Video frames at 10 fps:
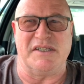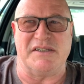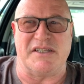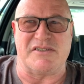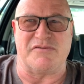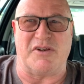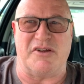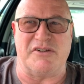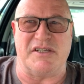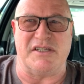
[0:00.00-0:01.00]
that's
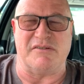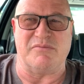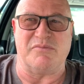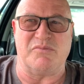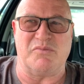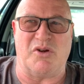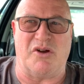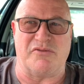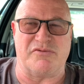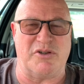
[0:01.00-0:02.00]
floating
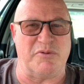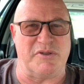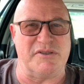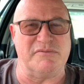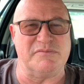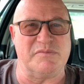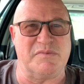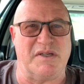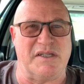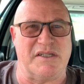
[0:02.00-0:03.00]
on fluid
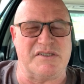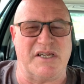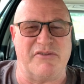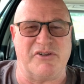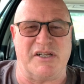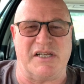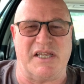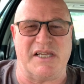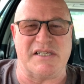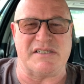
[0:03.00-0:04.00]
and that you haven't got any
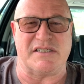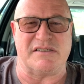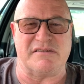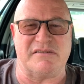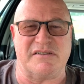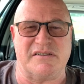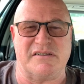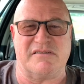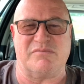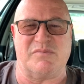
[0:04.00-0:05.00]
legs, and
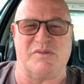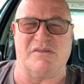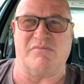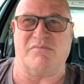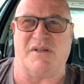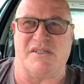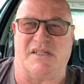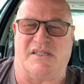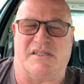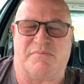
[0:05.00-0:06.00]

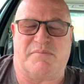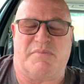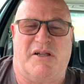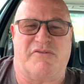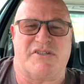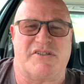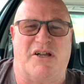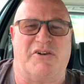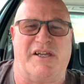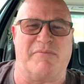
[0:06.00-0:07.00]
basically your pelvis is
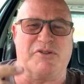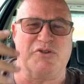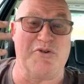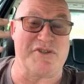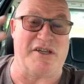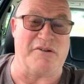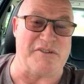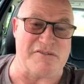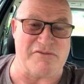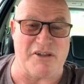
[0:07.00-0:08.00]
holding up your torso and
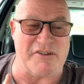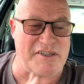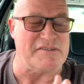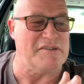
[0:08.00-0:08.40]
you're floating